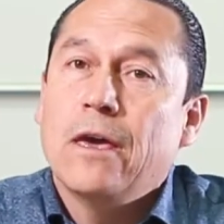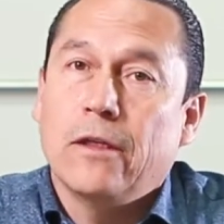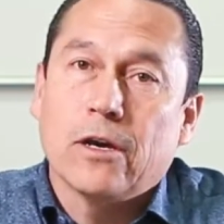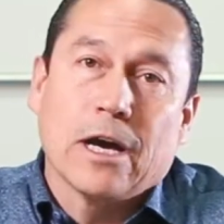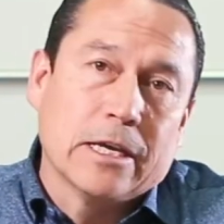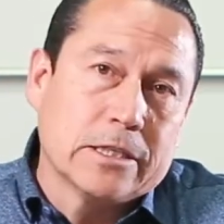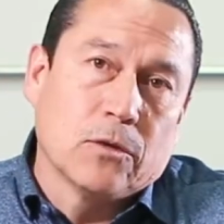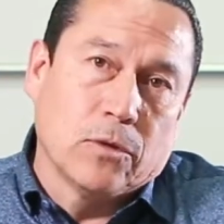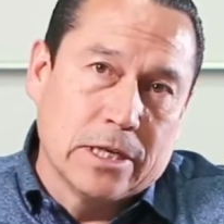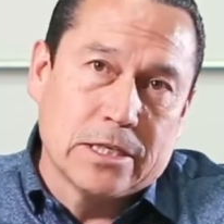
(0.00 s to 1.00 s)
and the
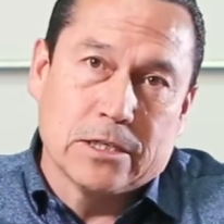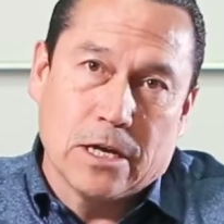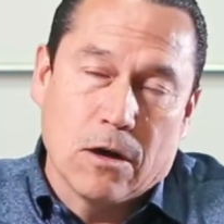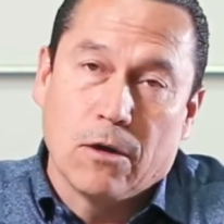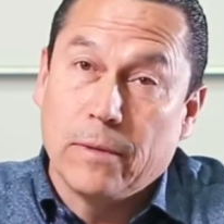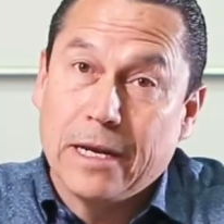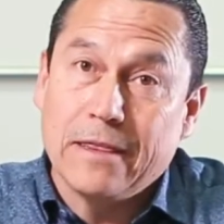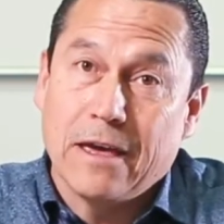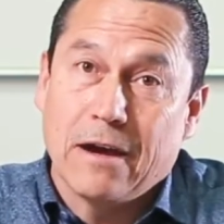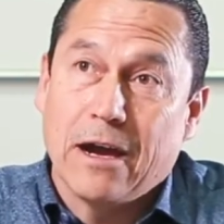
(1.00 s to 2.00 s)
consequences are already
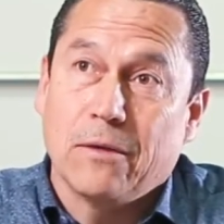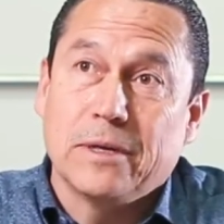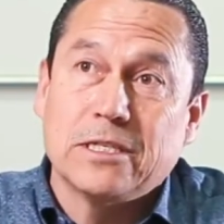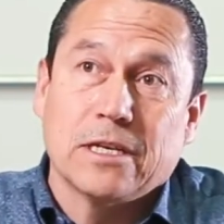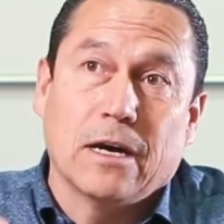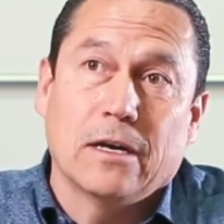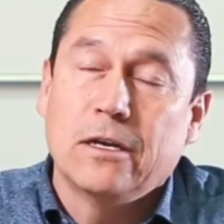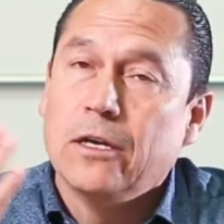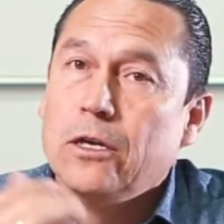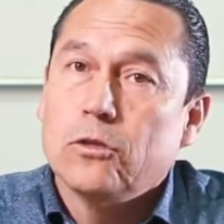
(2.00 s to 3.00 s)
there. I already
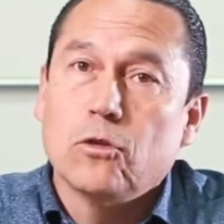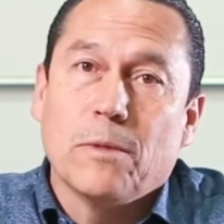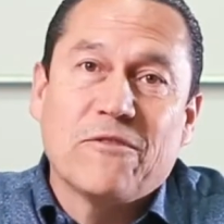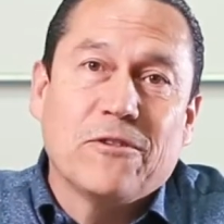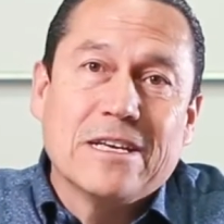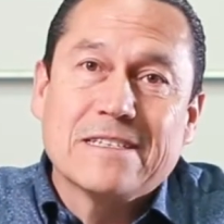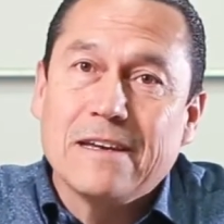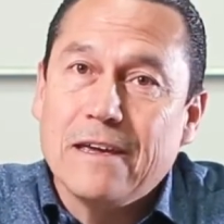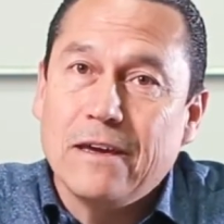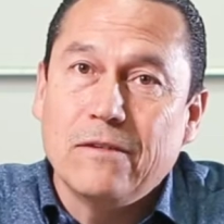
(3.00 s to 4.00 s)
saw two of my friends
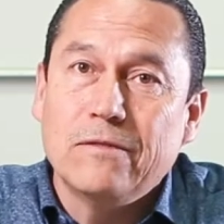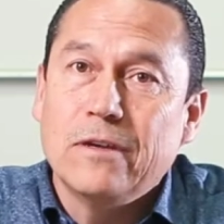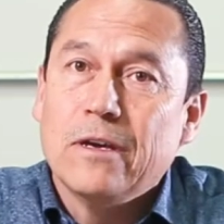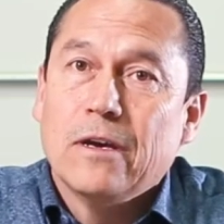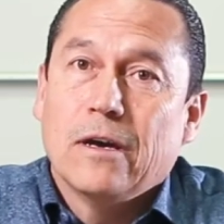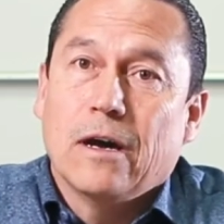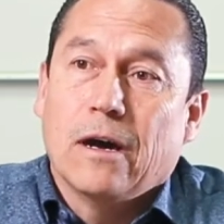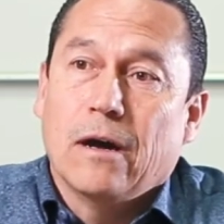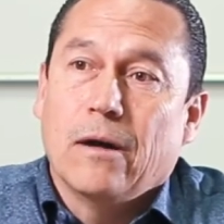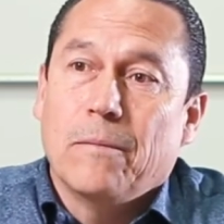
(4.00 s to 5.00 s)
leave.
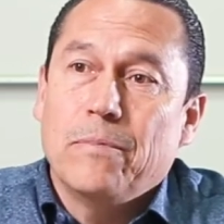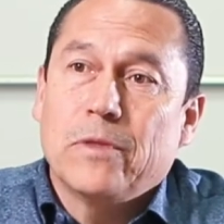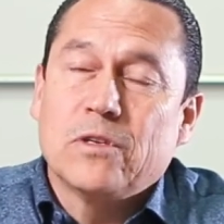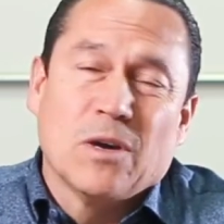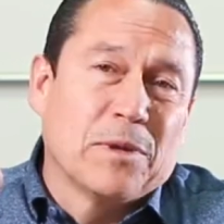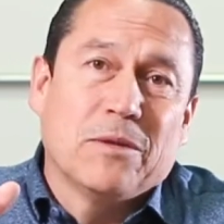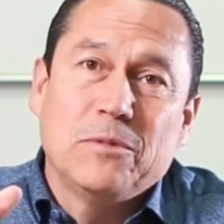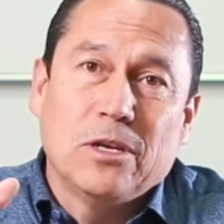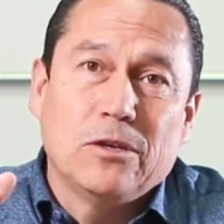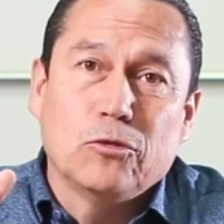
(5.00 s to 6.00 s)
Some of them
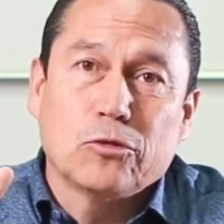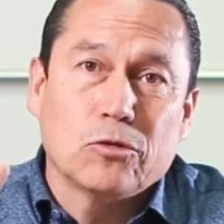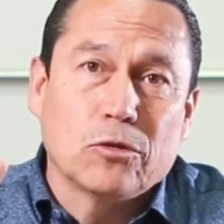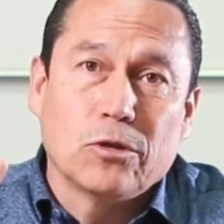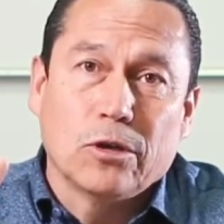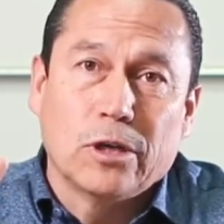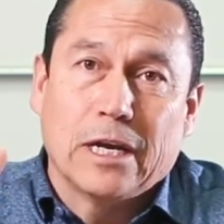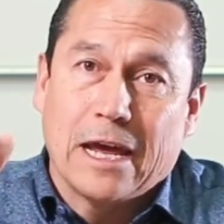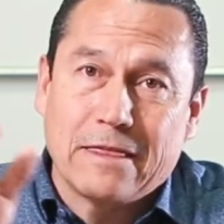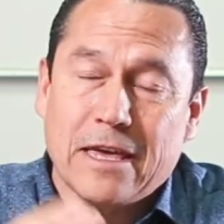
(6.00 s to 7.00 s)
didn't do so good,
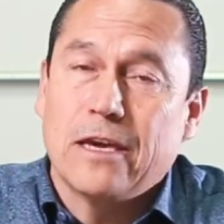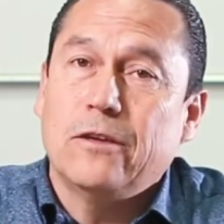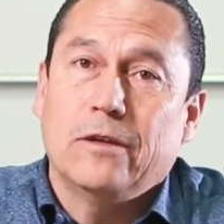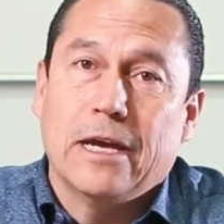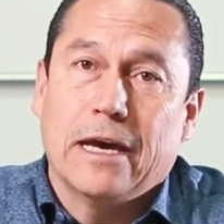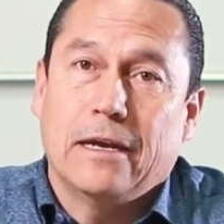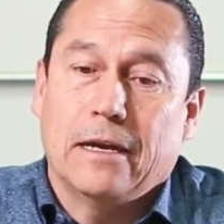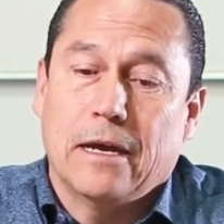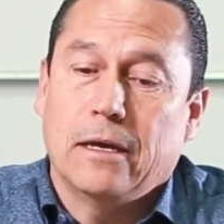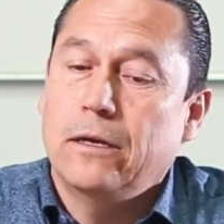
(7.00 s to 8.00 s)
and I thank you, Dad,
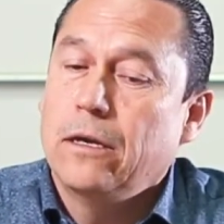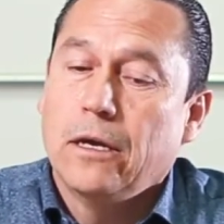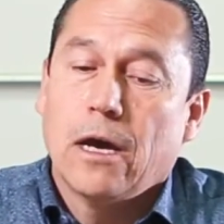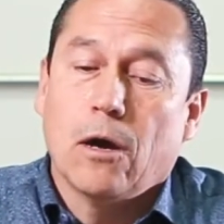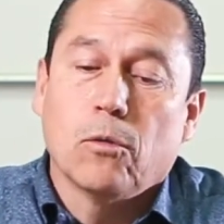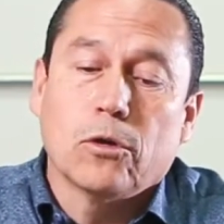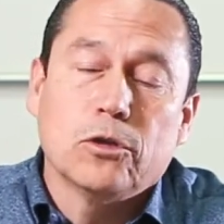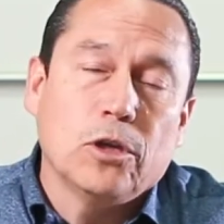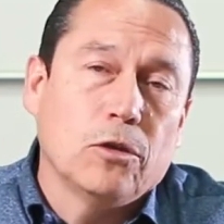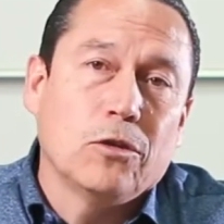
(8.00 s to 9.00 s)
and I will
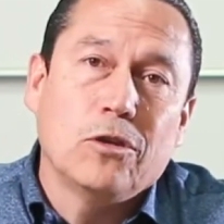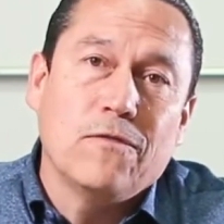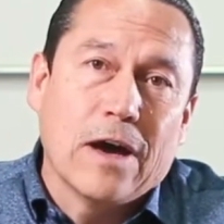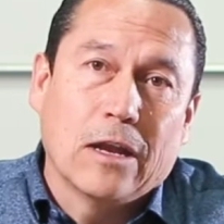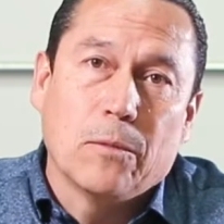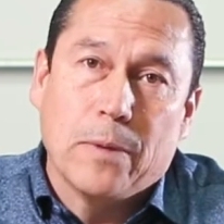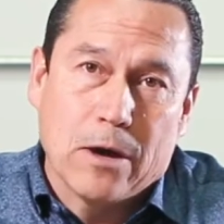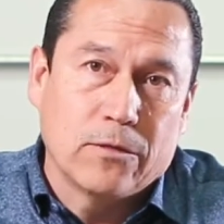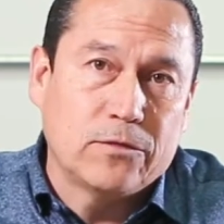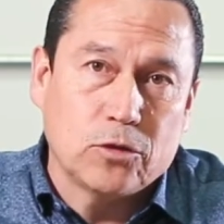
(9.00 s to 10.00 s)
continue to develop
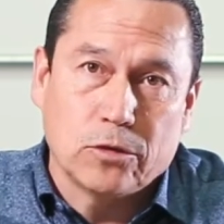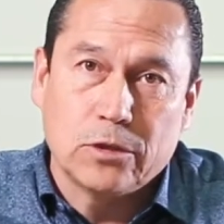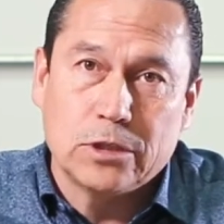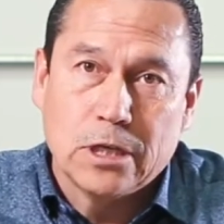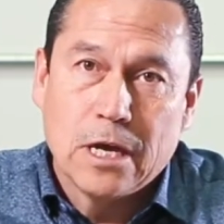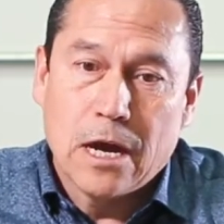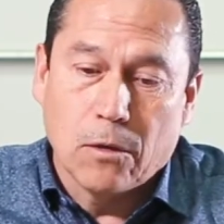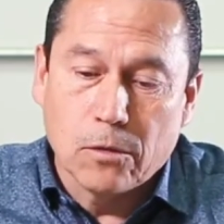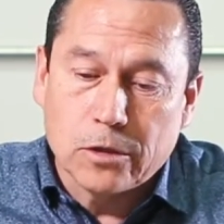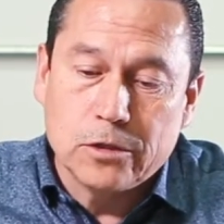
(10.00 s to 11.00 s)
power of choice. I
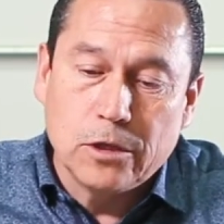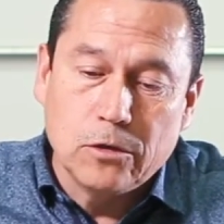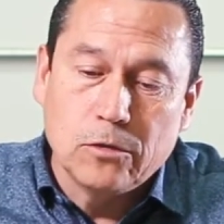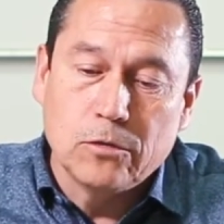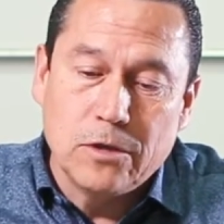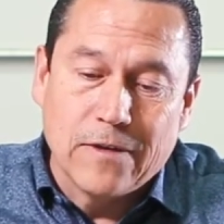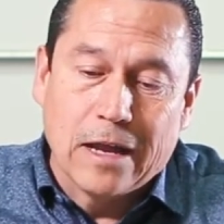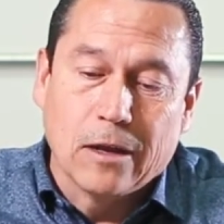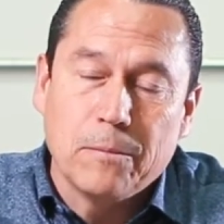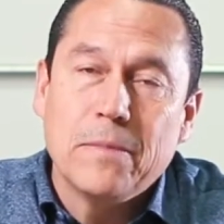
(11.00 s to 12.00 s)
will continue to
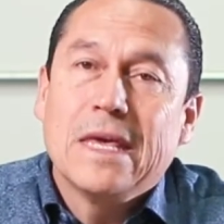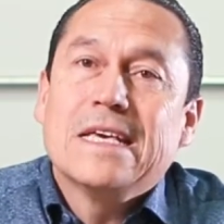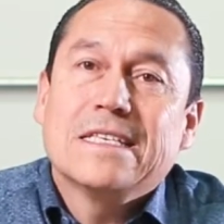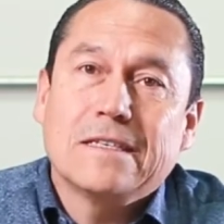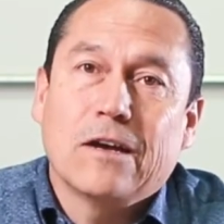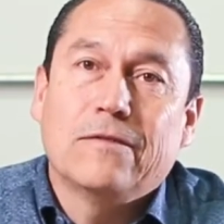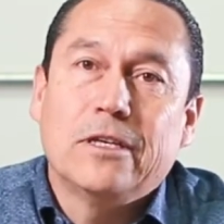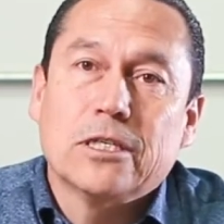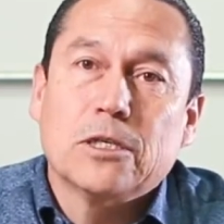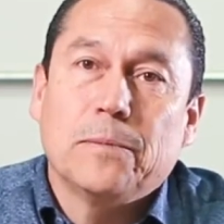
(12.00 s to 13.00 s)
develop
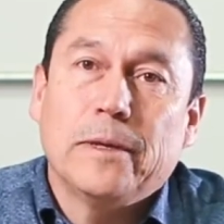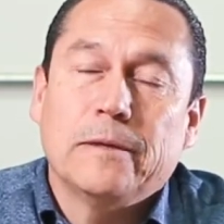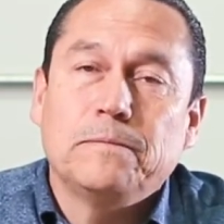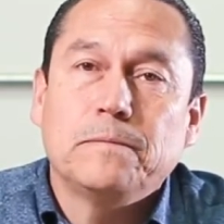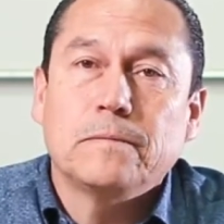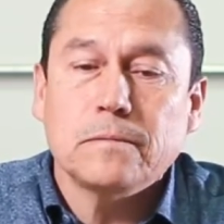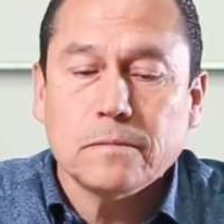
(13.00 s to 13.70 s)
self-discipline.